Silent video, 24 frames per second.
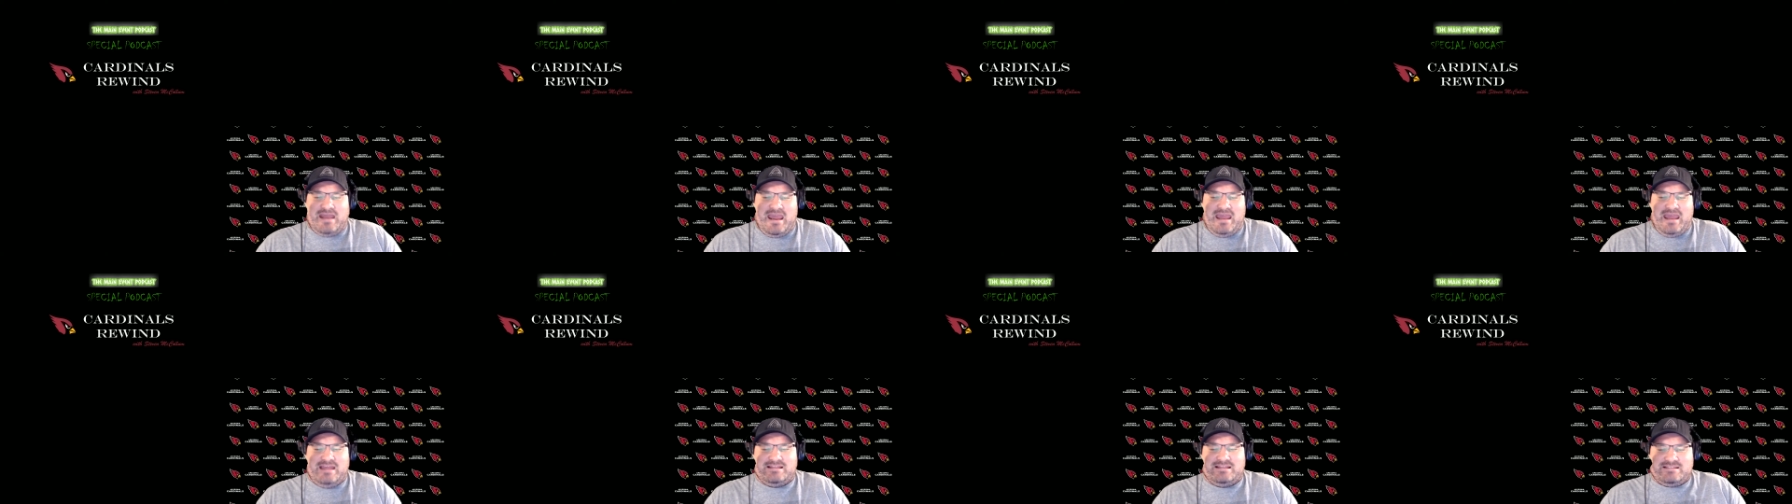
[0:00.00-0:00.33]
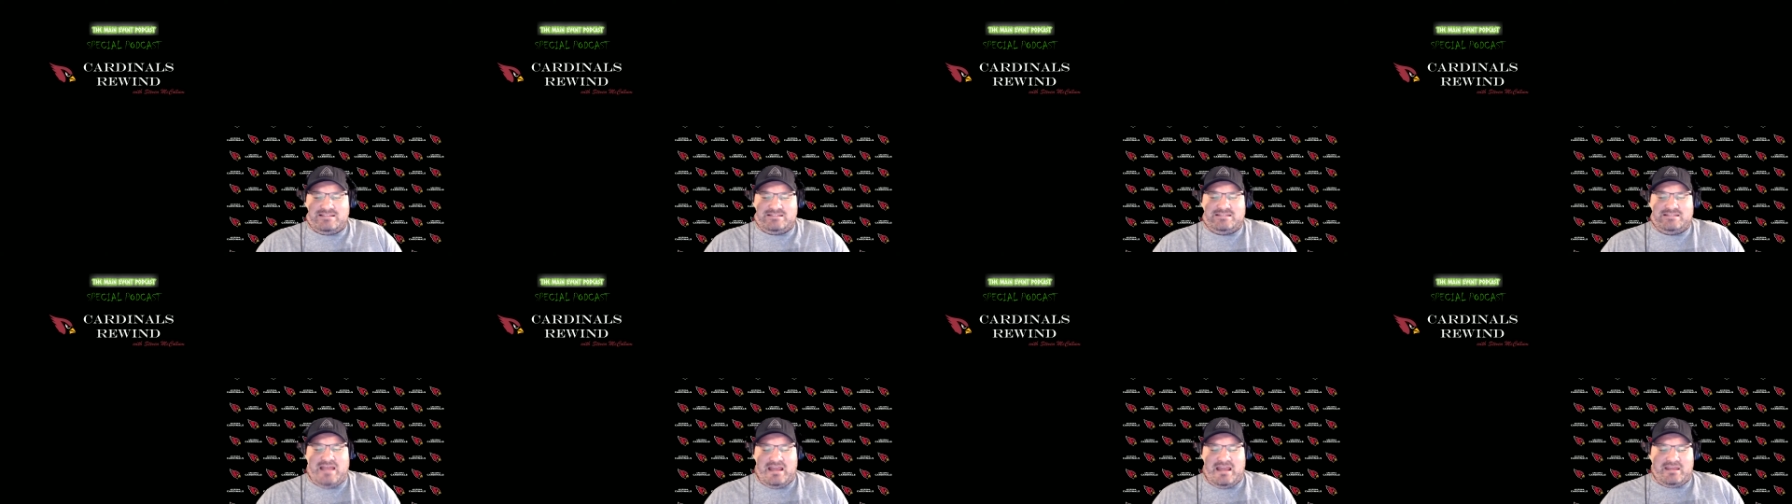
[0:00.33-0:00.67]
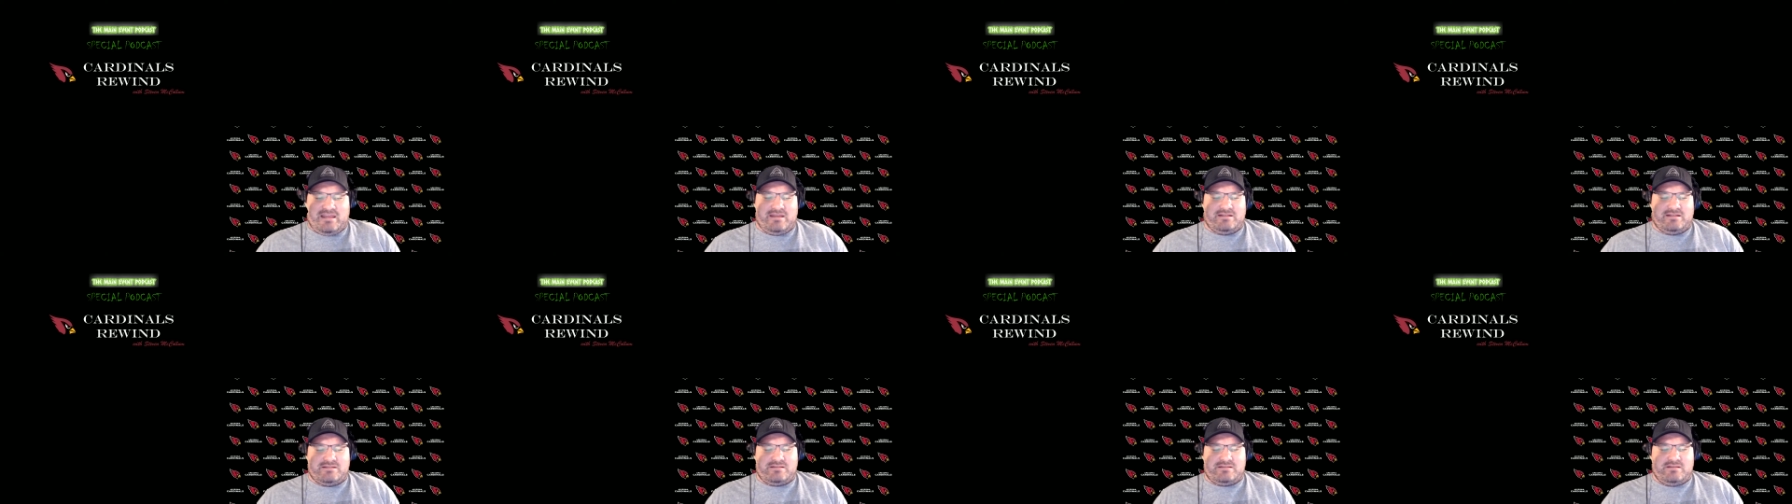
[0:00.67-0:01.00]
eight
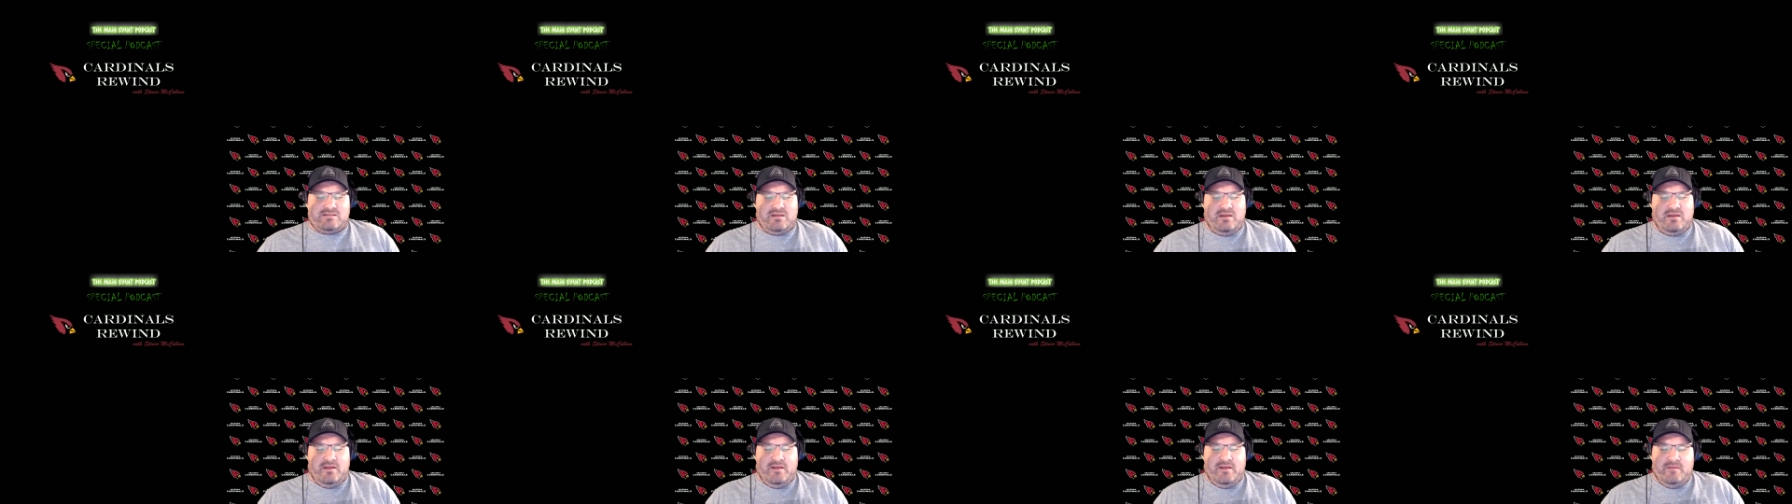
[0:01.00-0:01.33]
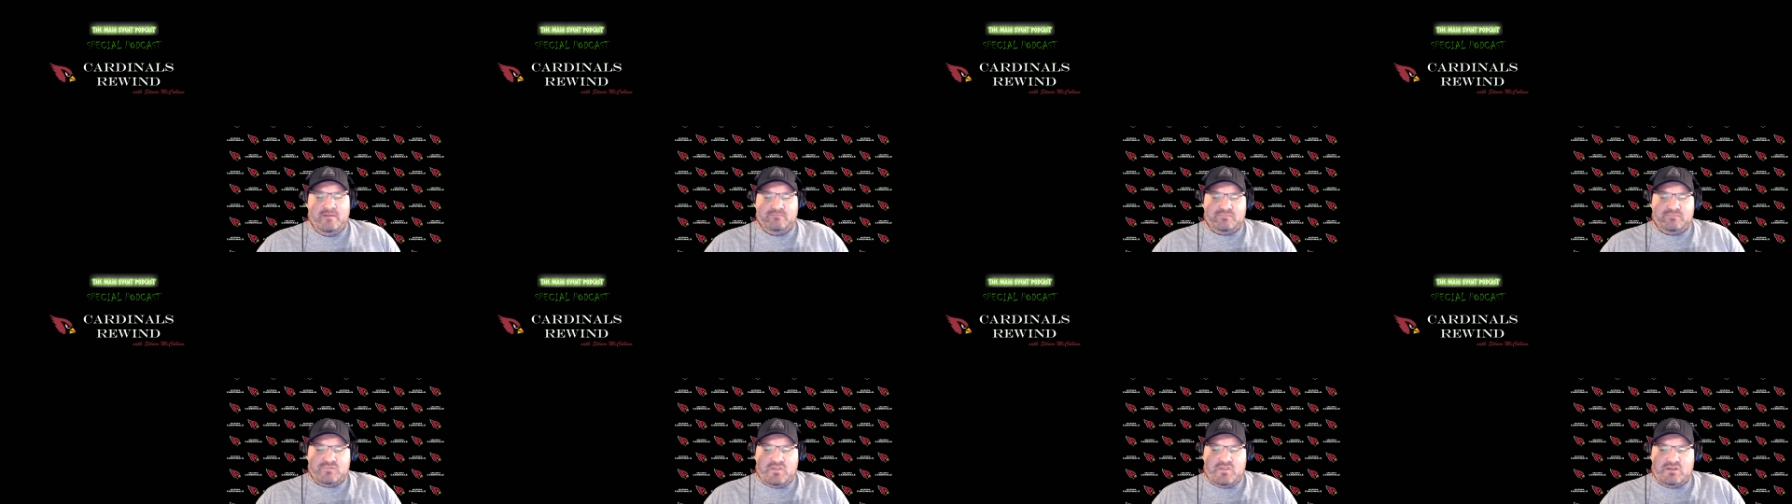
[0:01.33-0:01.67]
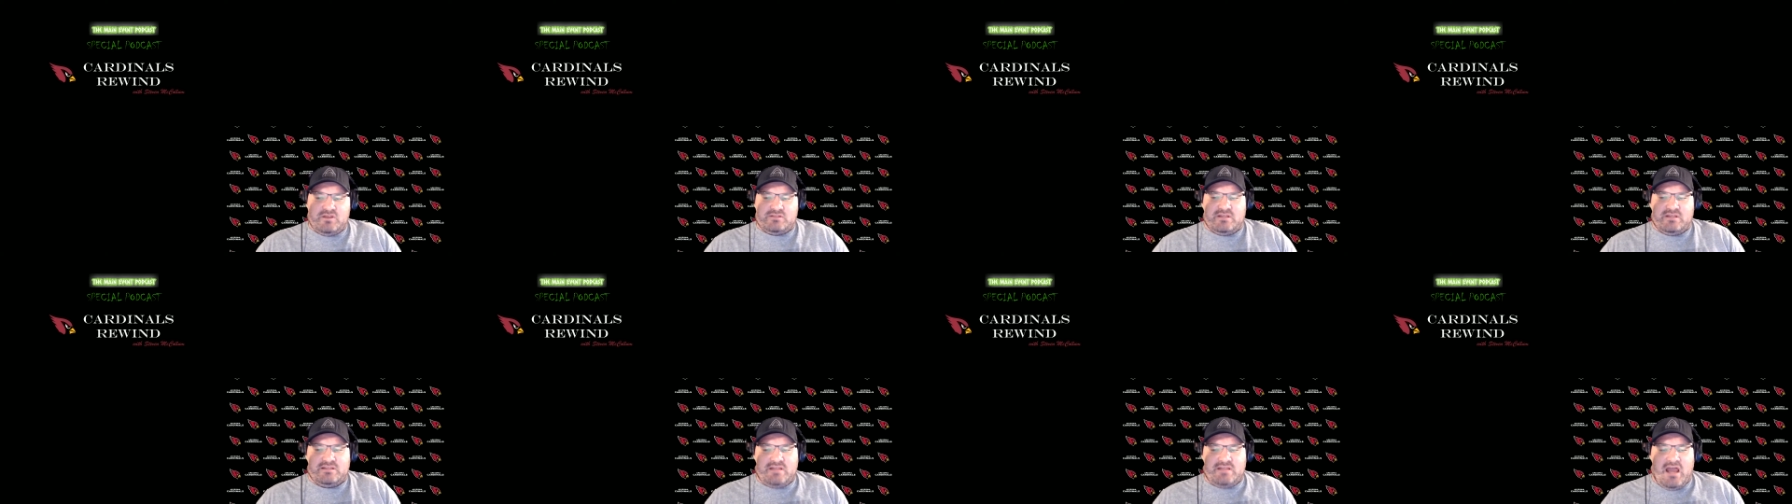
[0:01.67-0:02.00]
seconds
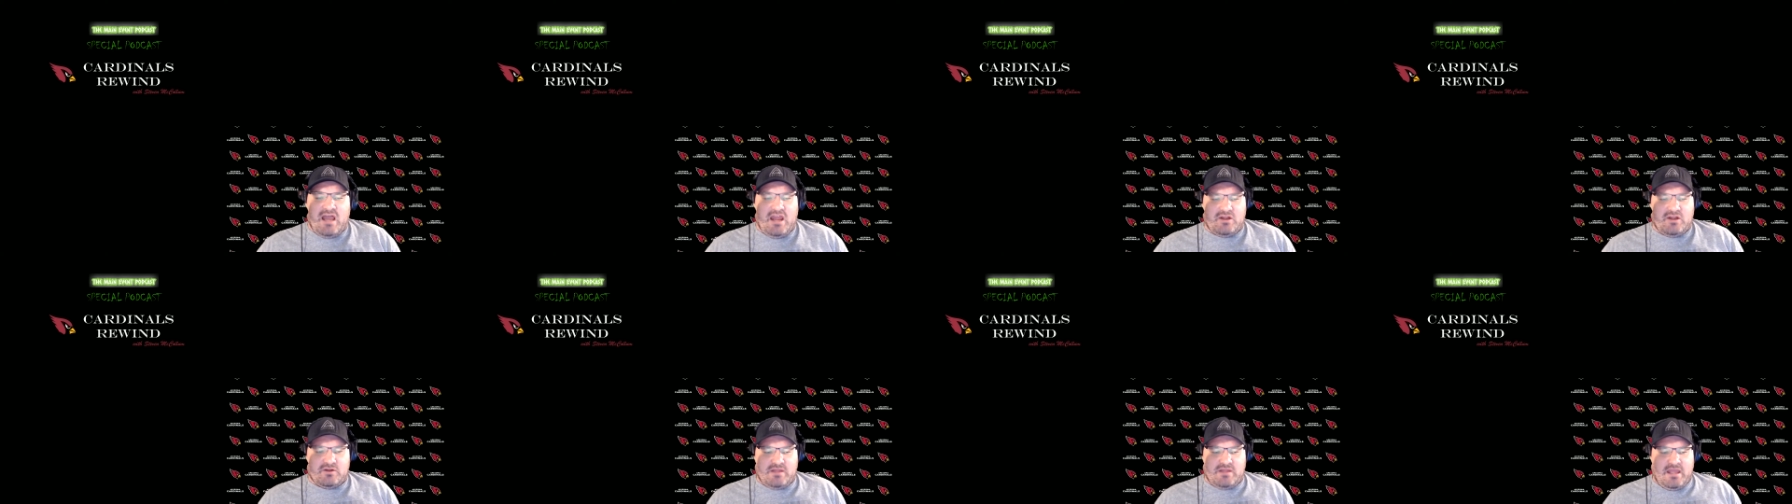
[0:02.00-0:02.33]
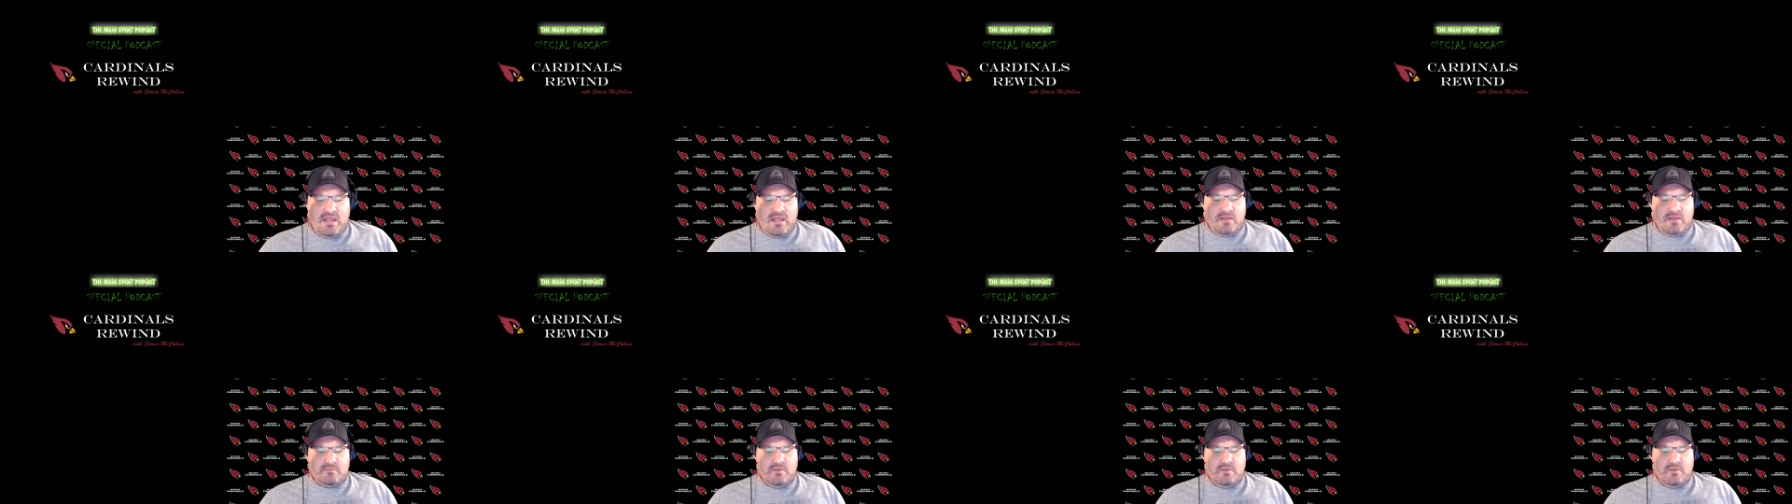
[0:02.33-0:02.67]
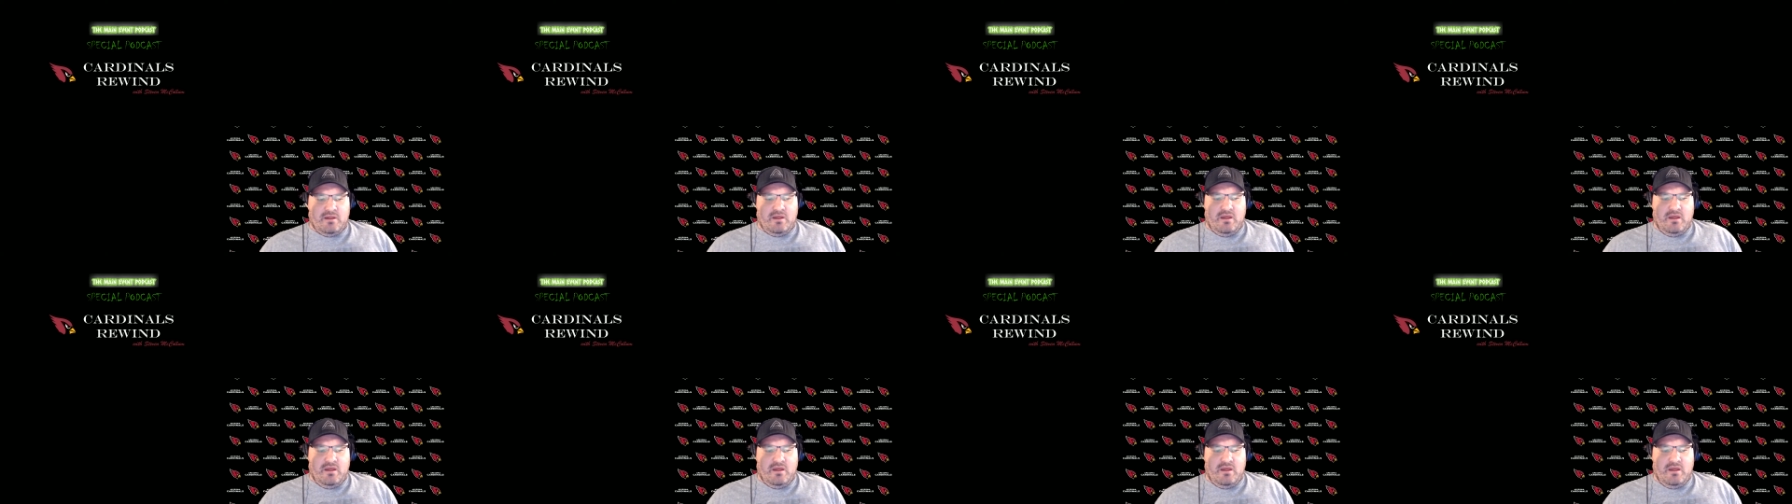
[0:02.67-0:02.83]
this entire game.